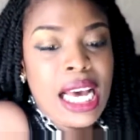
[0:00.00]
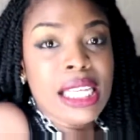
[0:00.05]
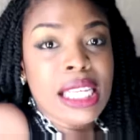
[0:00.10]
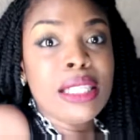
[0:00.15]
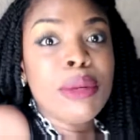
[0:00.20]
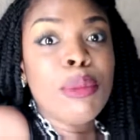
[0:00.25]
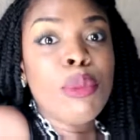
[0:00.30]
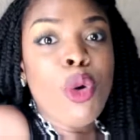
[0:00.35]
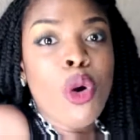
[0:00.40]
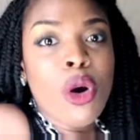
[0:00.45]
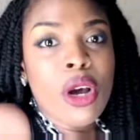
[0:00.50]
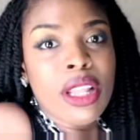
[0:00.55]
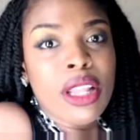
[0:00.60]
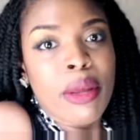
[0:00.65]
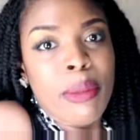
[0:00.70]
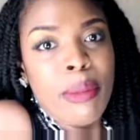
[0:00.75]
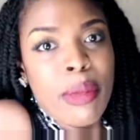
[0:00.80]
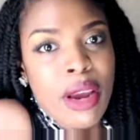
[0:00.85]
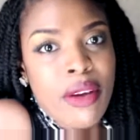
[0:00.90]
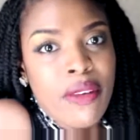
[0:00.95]
the more
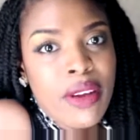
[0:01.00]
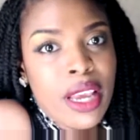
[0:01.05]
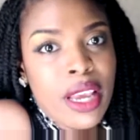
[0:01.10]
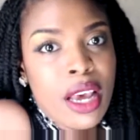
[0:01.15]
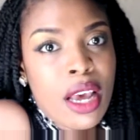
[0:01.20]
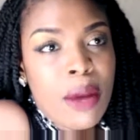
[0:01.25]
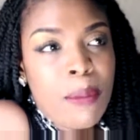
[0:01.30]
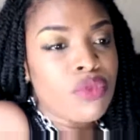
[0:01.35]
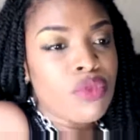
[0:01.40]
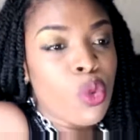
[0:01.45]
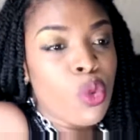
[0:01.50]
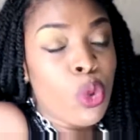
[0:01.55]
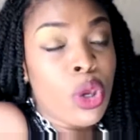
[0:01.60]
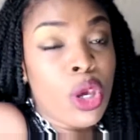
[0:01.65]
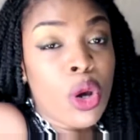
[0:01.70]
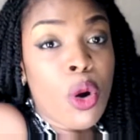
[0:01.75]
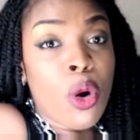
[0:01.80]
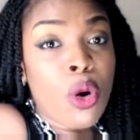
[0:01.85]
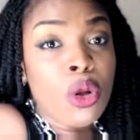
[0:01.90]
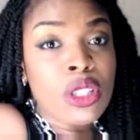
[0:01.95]
the merrier.
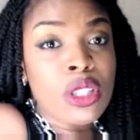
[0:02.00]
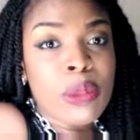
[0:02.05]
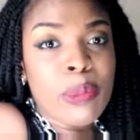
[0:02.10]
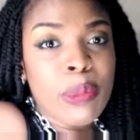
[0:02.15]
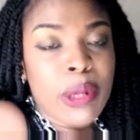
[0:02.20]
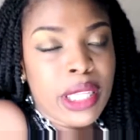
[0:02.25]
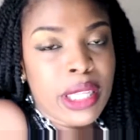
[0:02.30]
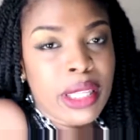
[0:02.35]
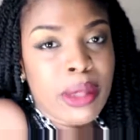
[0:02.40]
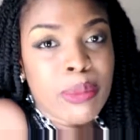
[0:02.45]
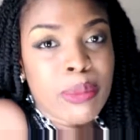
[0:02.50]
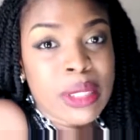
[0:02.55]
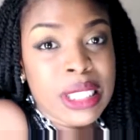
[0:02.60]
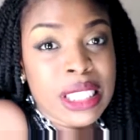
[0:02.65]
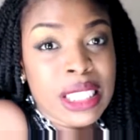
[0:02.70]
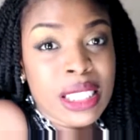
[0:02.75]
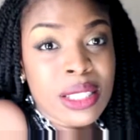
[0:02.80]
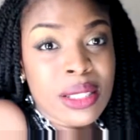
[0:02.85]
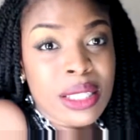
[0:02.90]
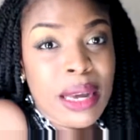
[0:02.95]
We all split the
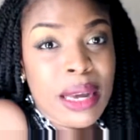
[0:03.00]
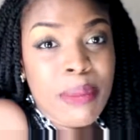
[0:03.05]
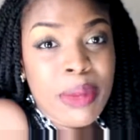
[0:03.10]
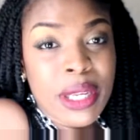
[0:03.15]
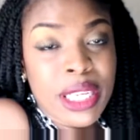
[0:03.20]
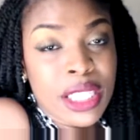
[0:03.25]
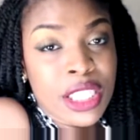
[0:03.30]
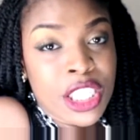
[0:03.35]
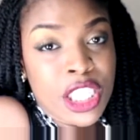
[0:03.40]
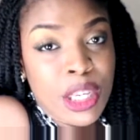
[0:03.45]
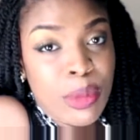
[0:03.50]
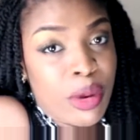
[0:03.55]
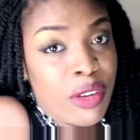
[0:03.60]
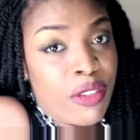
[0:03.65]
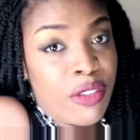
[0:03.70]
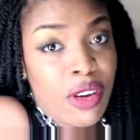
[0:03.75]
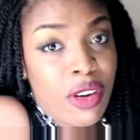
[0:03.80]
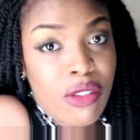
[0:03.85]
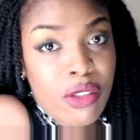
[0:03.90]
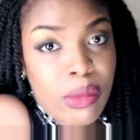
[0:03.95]
money, so that made it
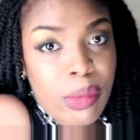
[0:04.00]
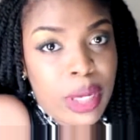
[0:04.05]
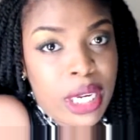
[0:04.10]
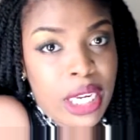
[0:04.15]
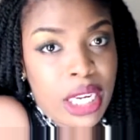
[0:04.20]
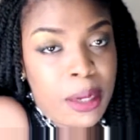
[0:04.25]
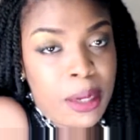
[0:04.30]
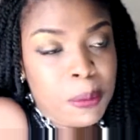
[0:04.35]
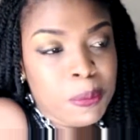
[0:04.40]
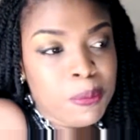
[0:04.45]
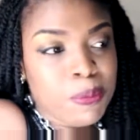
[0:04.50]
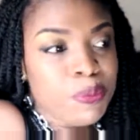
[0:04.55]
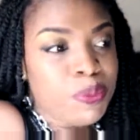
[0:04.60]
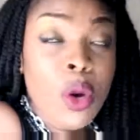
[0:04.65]
cheaper for everybody.